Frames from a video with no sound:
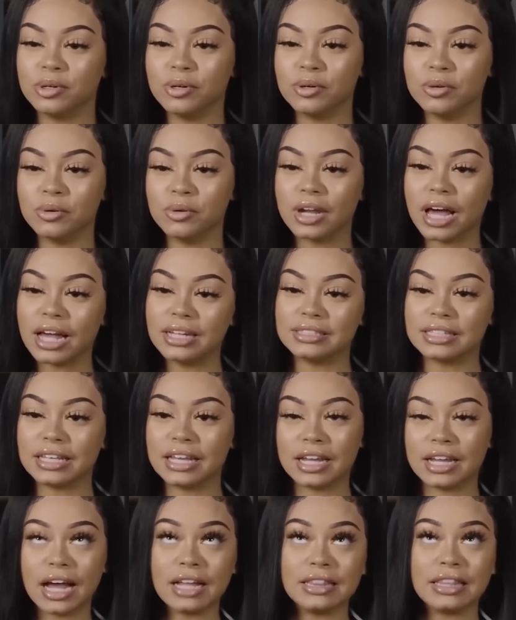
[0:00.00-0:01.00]
That's not just
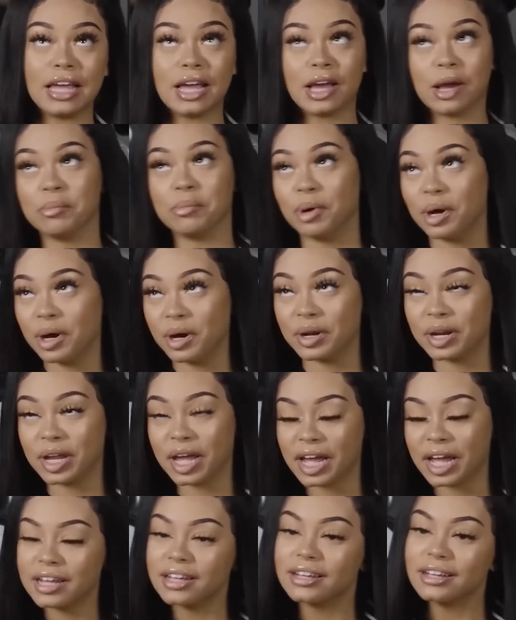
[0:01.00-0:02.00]
rejection, that's a
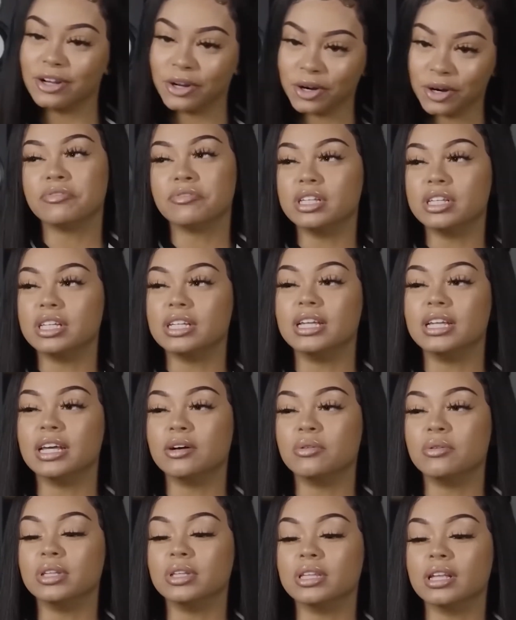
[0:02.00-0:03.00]
shutdown.
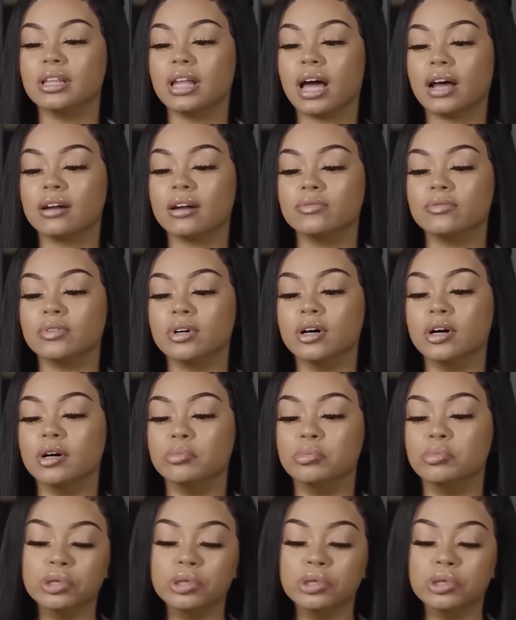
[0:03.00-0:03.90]
And while fans were out